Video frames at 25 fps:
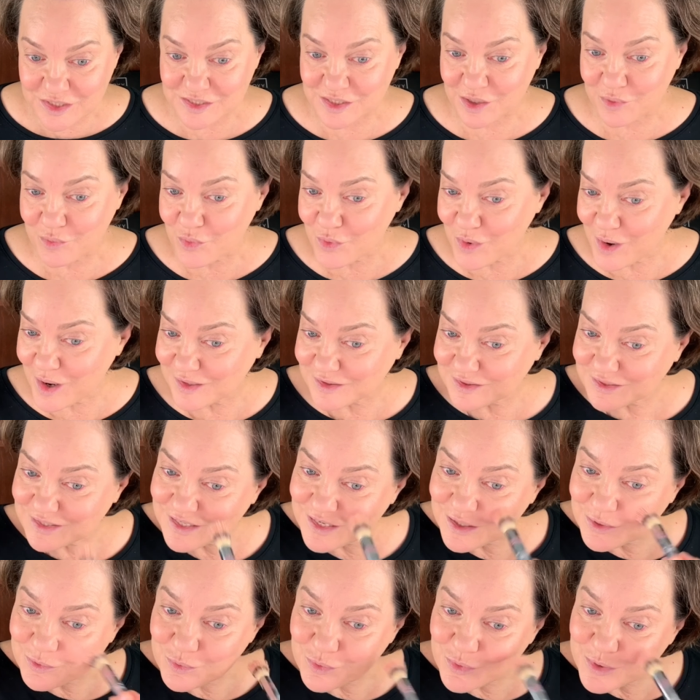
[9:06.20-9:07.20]
I want
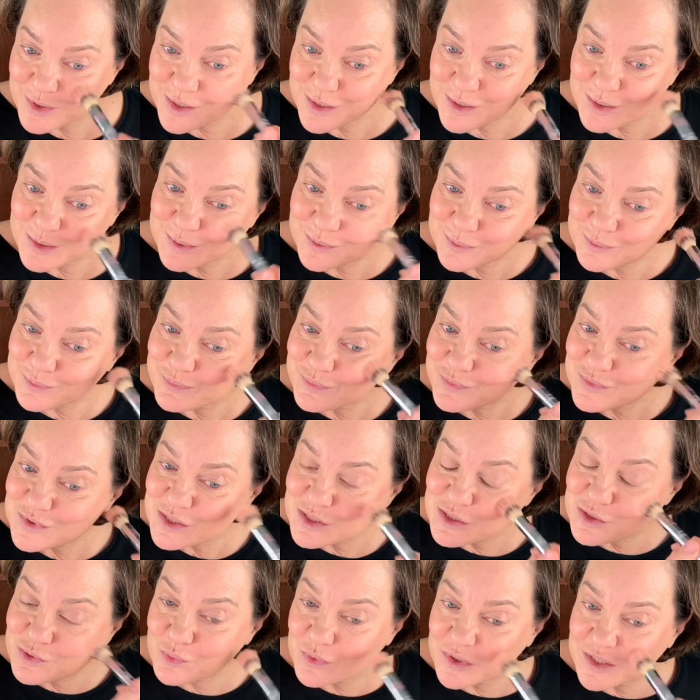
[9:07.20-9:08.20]
that real
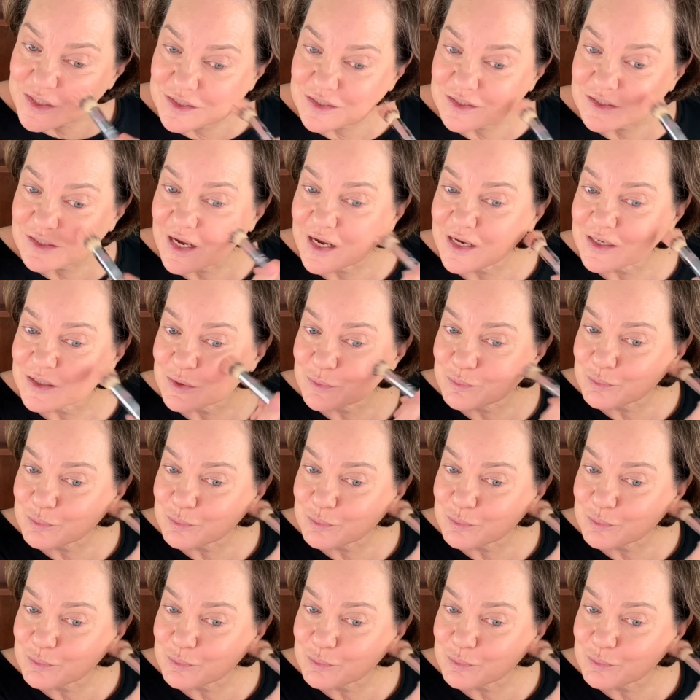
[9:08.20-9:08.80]
sweet kind of